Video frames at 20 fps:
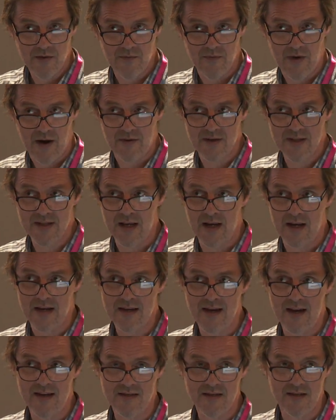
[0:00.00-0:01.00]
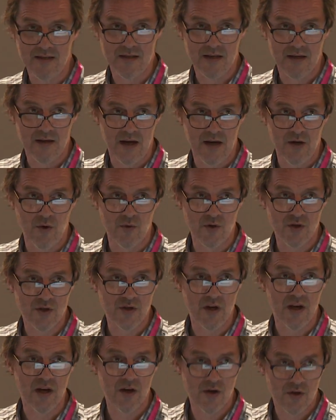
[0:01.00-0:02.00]
varicella cases in order
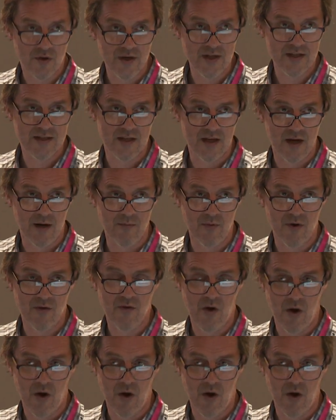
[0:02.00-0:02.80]
to increase the number of